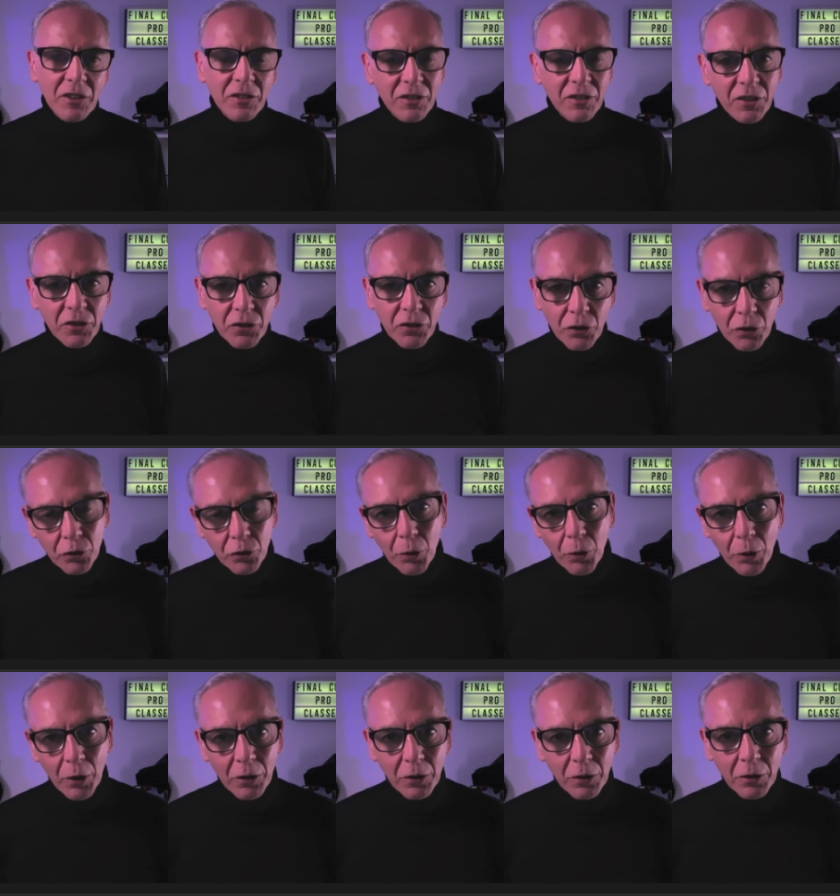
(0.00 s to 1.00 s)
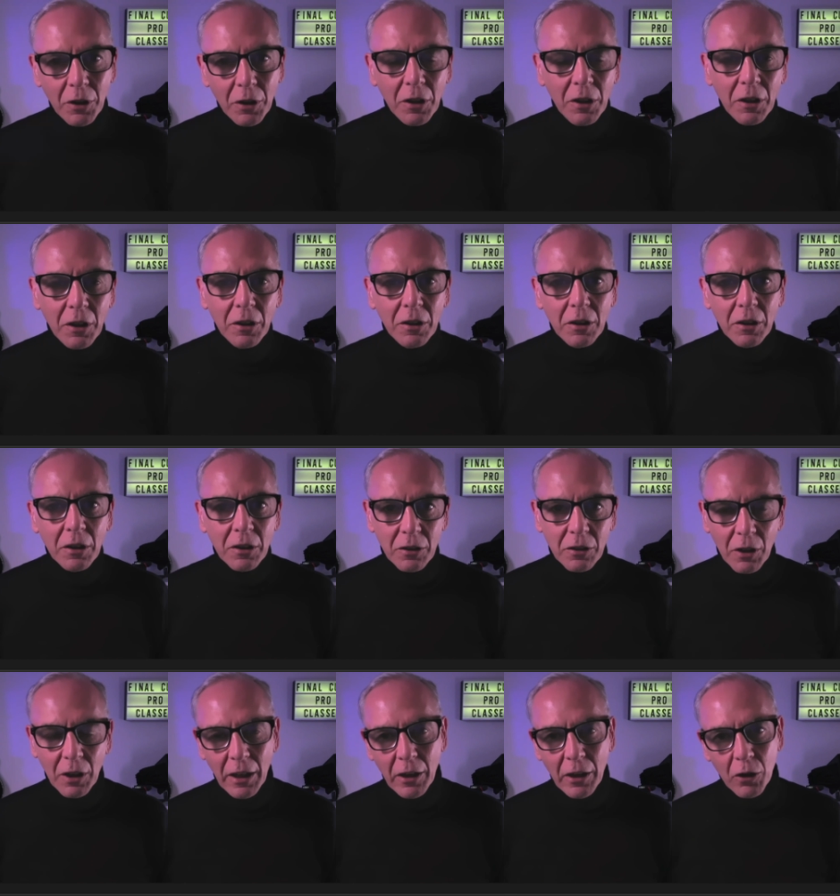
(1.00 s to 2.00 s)
and this tutorial
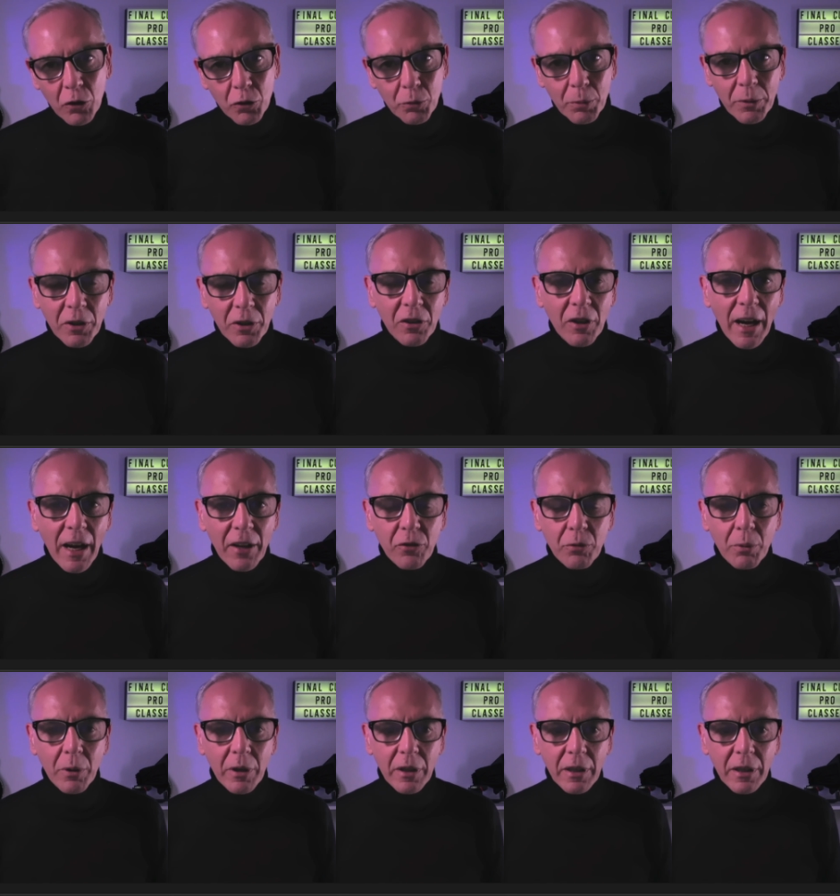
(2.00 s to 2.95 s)
kind of goes with the last one.